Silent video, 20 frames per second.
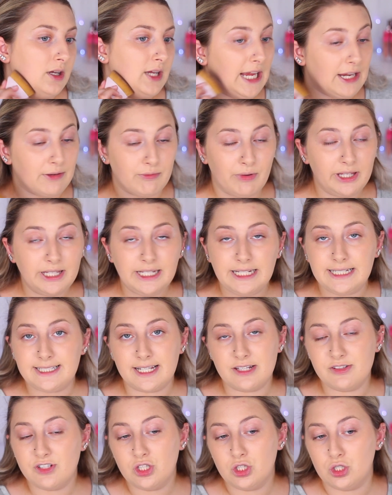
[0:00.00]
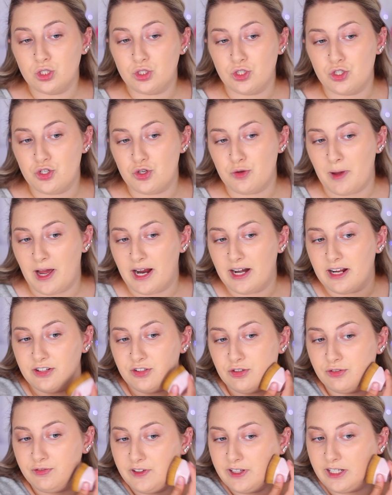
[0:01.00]
it doesn't look too bad. I
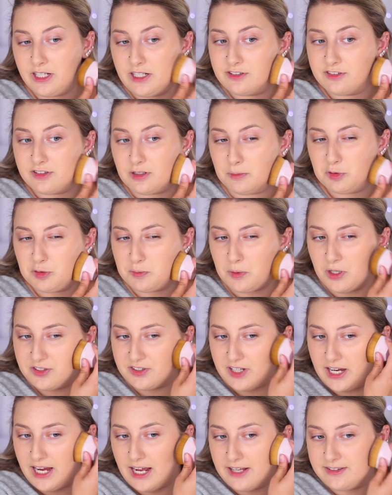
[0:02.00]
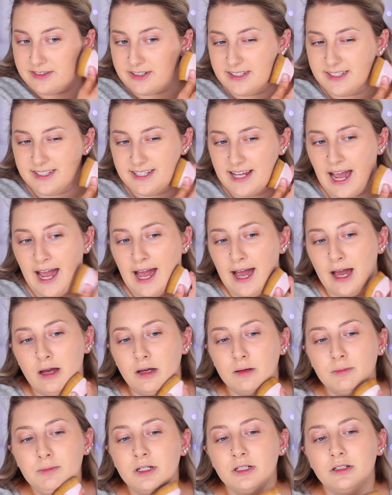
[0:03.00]
do feel like in some spots I had to
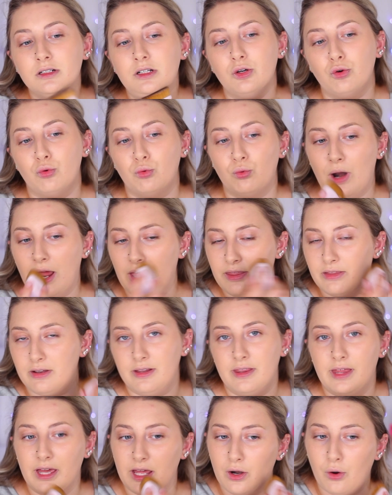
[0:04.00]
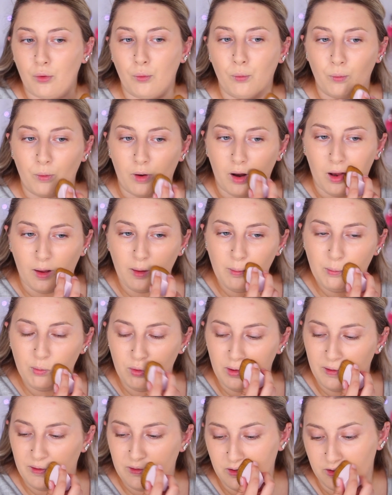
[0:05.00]
dab rather than rub,
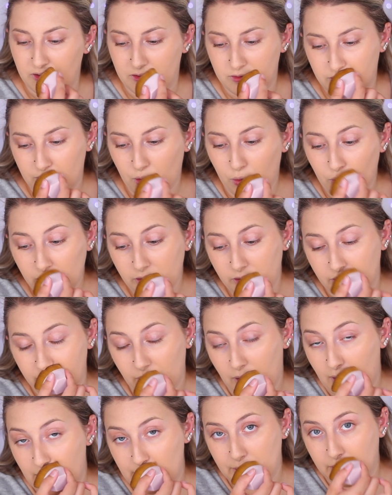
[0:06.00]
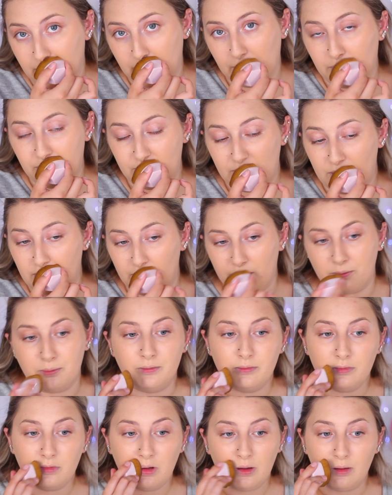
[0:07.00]
which is totally fine. Like
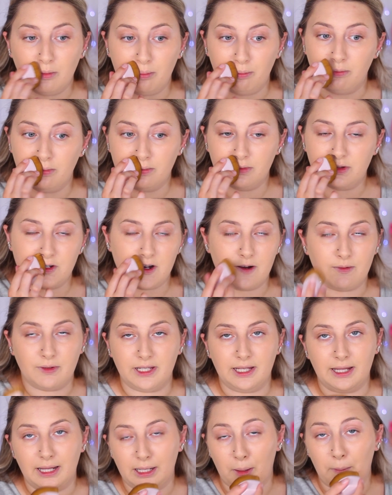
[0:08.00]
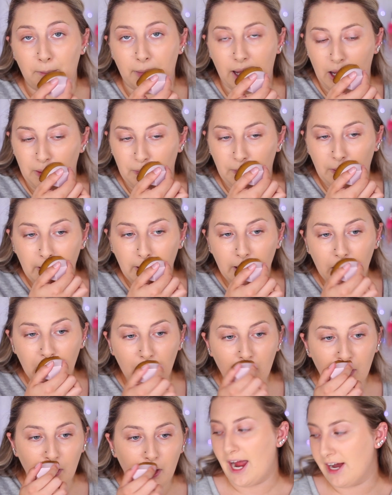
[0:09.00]
it's not really like a bad thing.
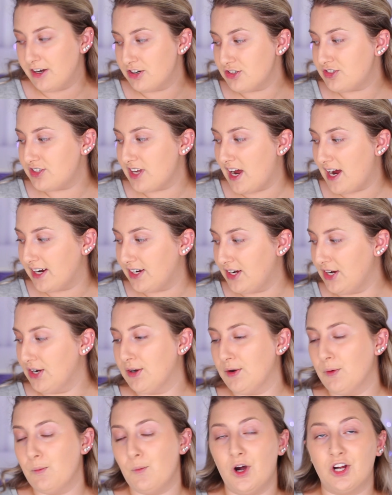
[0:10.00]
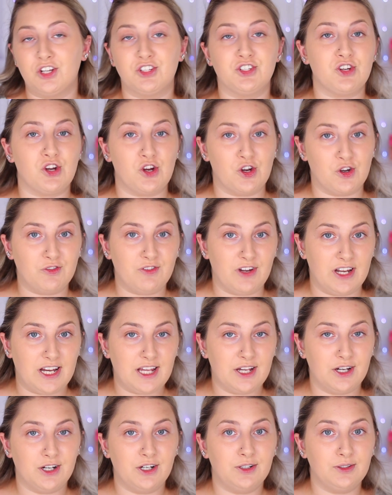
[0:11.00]
I just sat here and watched her
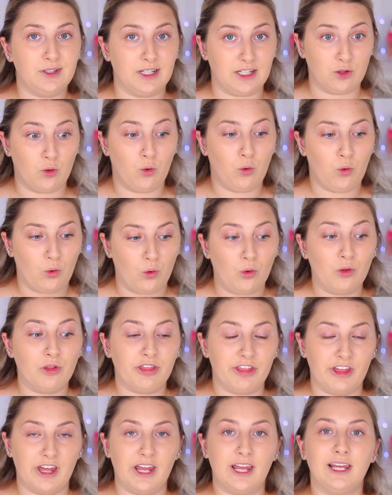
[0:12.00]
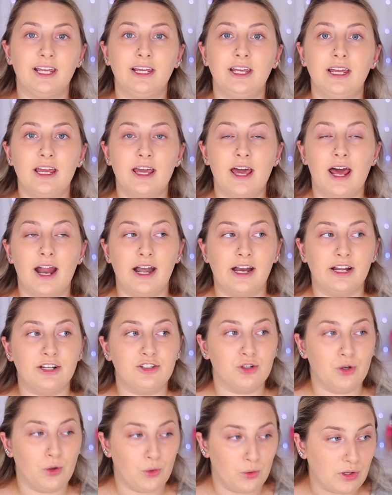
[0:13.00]
video, like the whole thing, and I
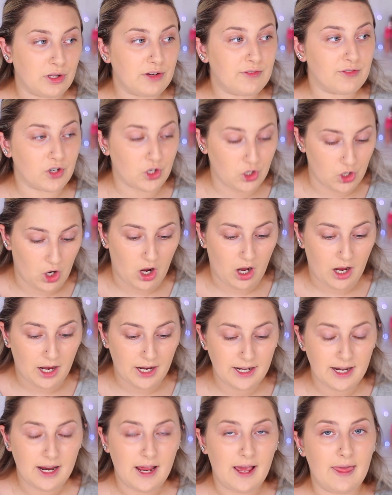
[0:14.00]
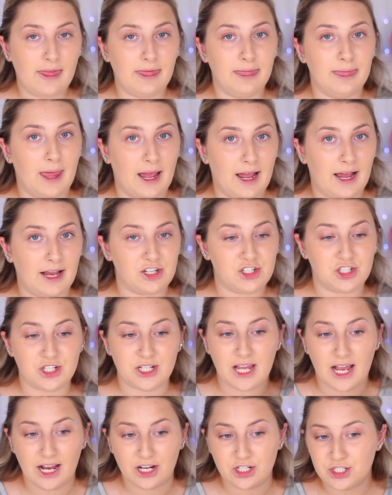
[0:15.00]
totally forgot that
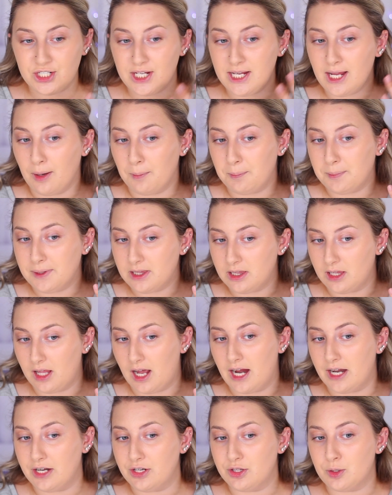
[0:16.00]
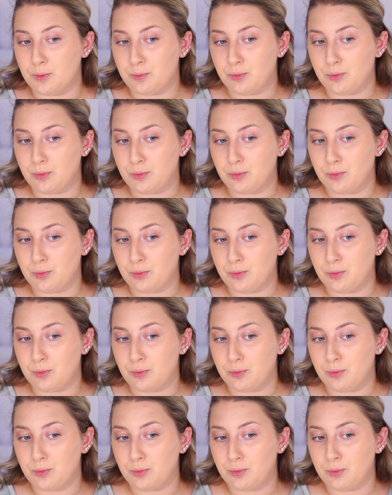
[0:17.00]
she actually applied the